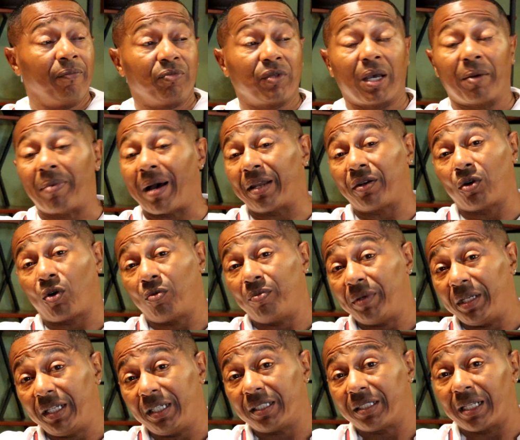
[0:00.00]
Now, by no
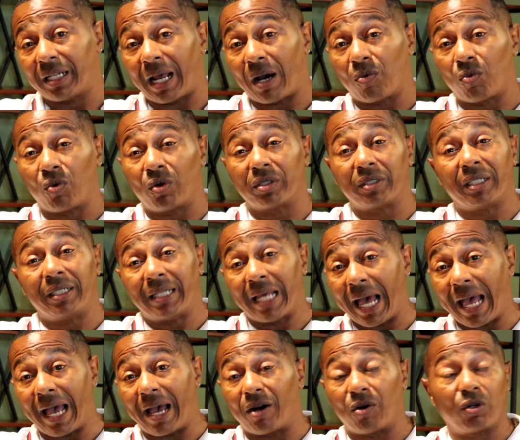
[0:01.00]
means did I want to
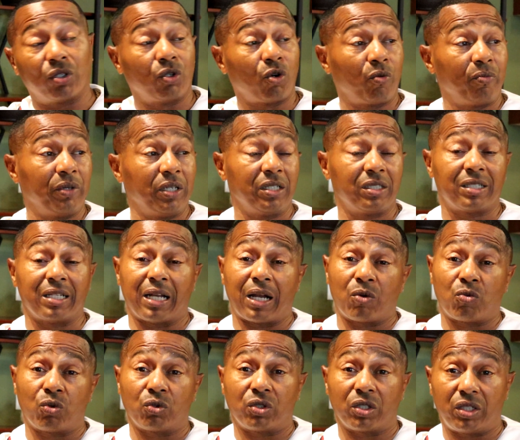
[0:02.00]
die, or no means that
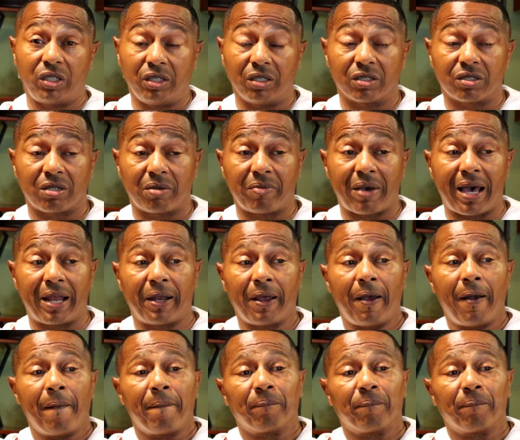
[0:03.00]
I want to kill somebody.